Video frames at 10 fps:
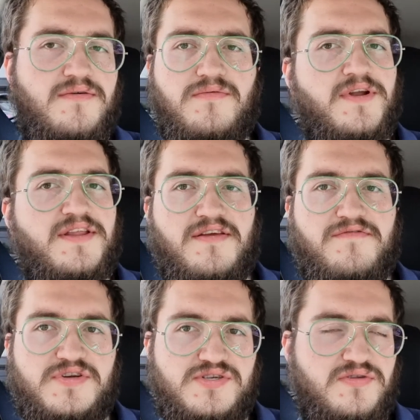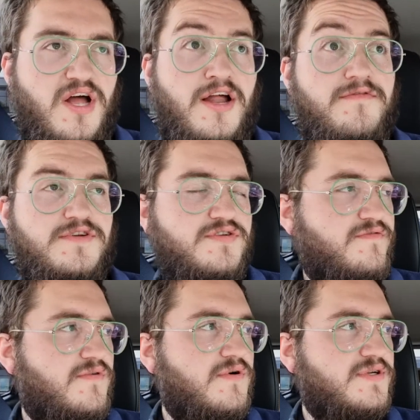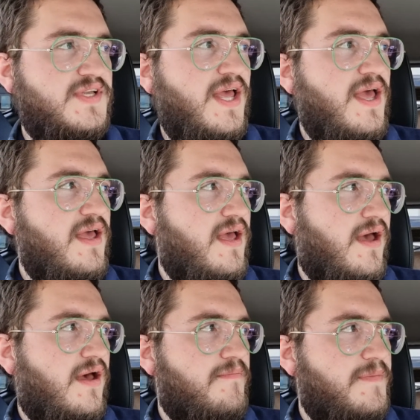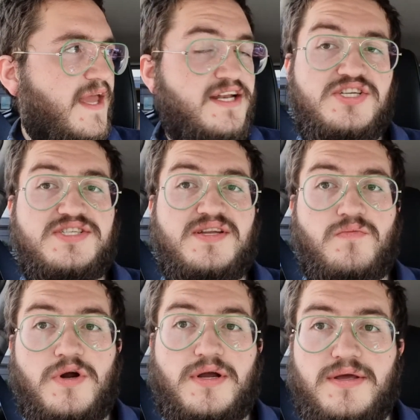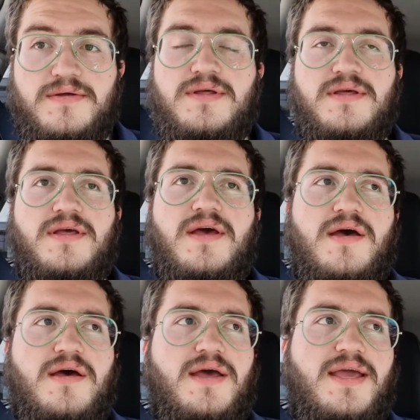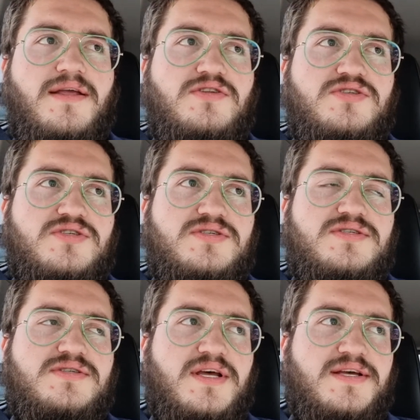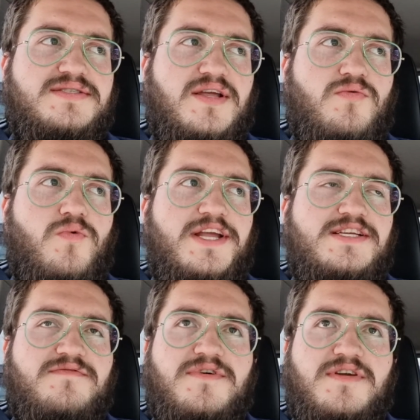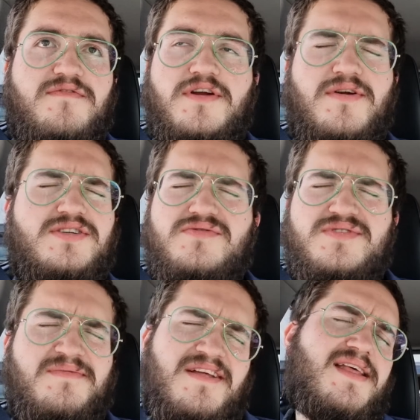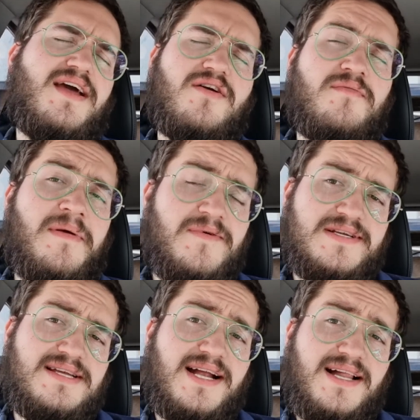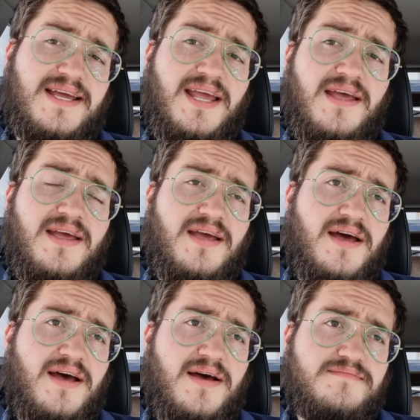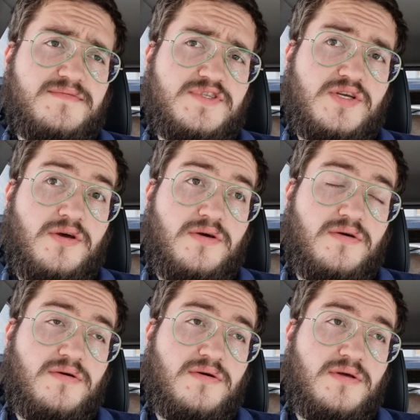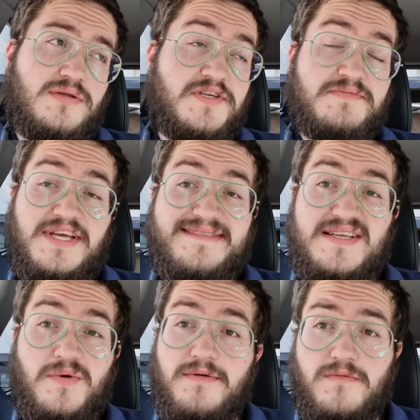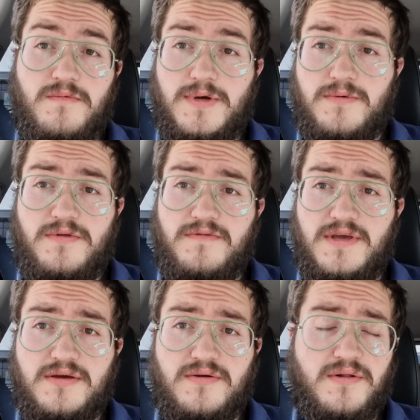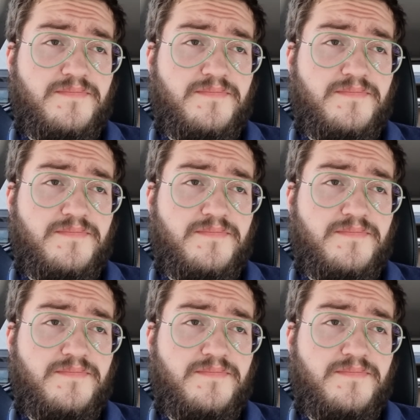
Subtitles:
one of the unofficial forks, and it just didn't work. It just said waiting for configuration or something like that. I can't remember exactly. So sometimes they won't even work with your vehicle.